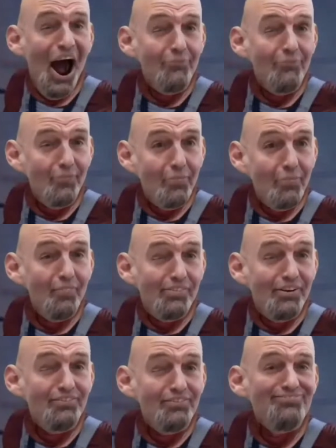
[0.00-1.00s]
purple is
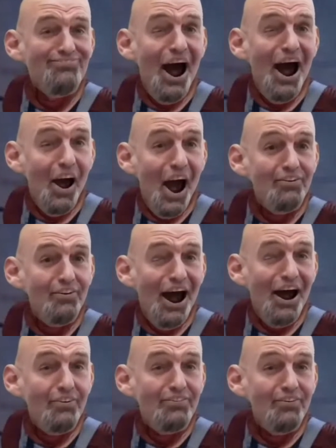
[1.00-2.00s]
the same color as the
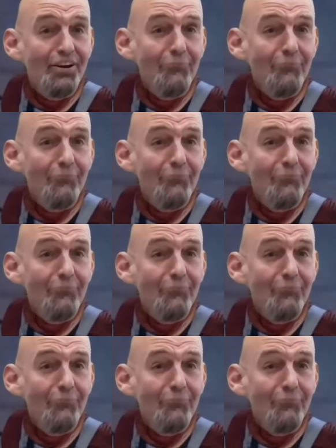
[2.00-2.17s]
number